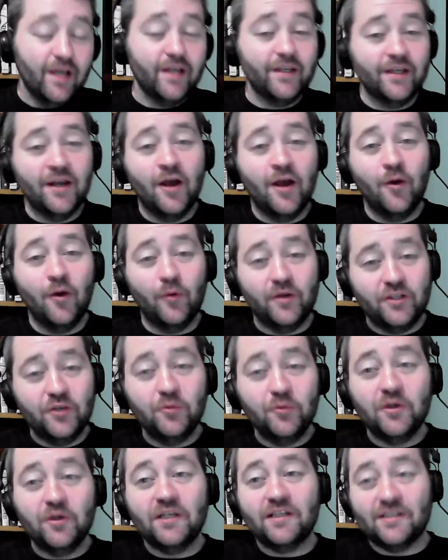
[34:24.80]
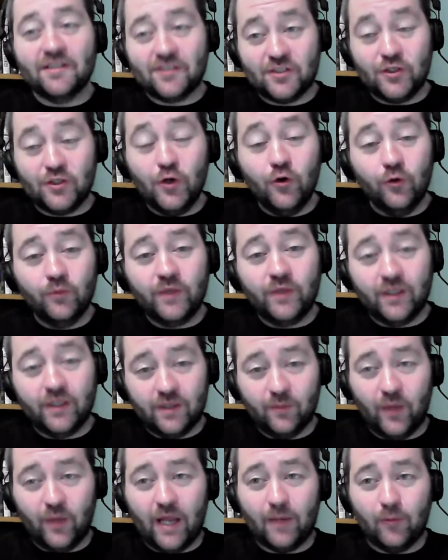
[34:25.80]
you would assume that the
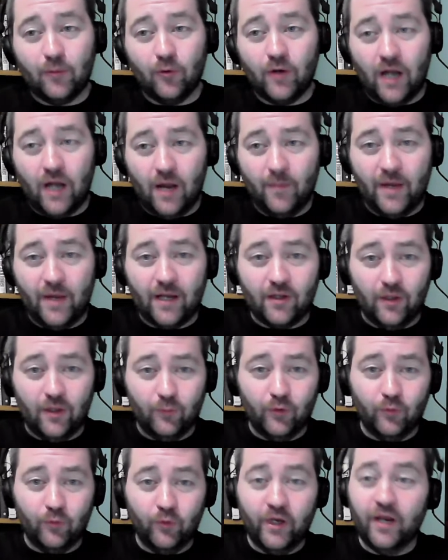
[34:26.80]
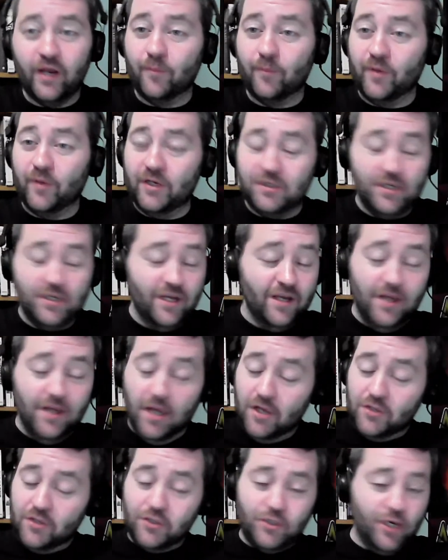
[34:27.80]
Blackpool Combat Club would win it, but
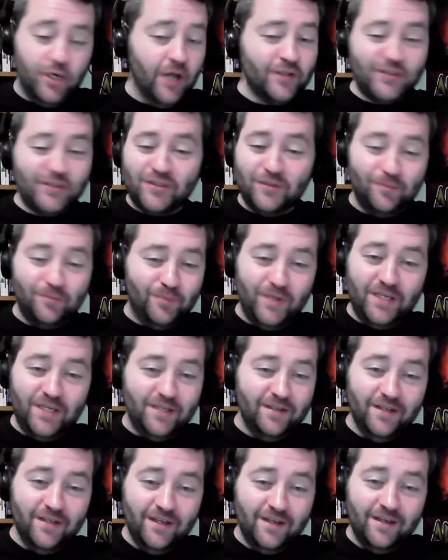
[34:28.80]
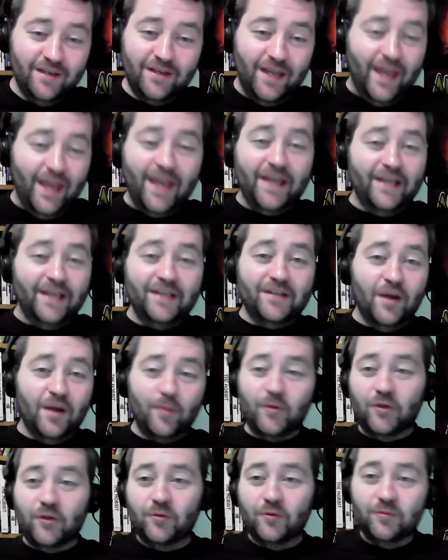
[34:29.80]
just to be
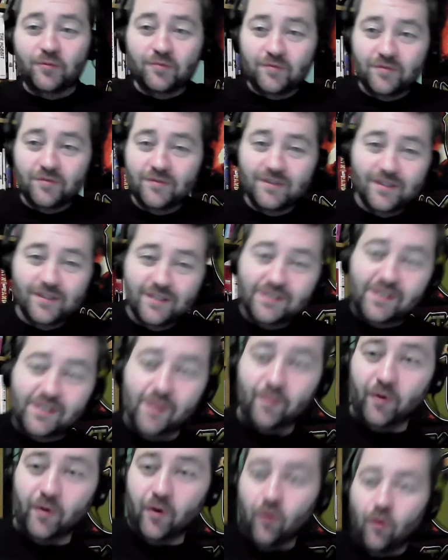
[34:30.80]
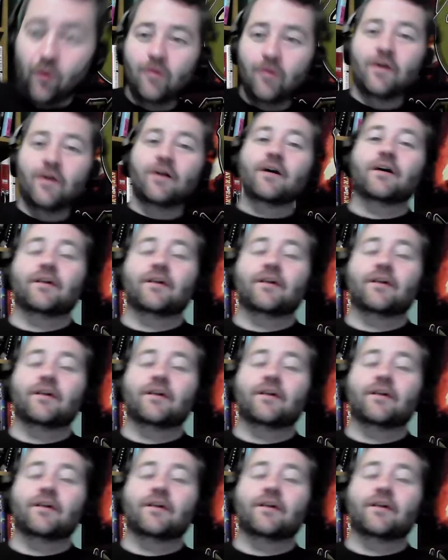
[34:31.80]
AEW typical,